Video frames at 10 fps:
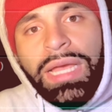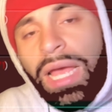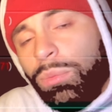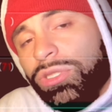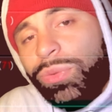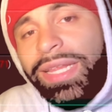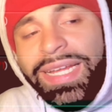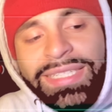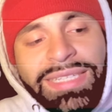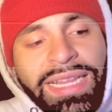And what's really
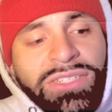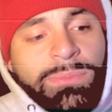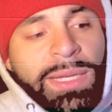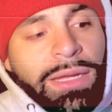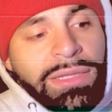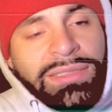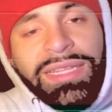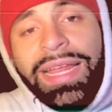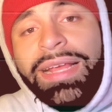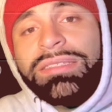going to take this build into
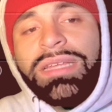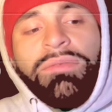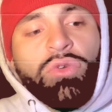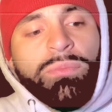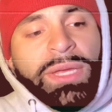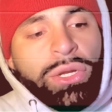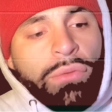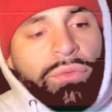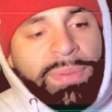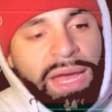that next level of being
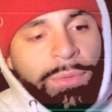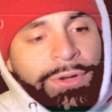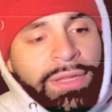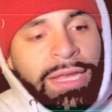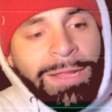overpowered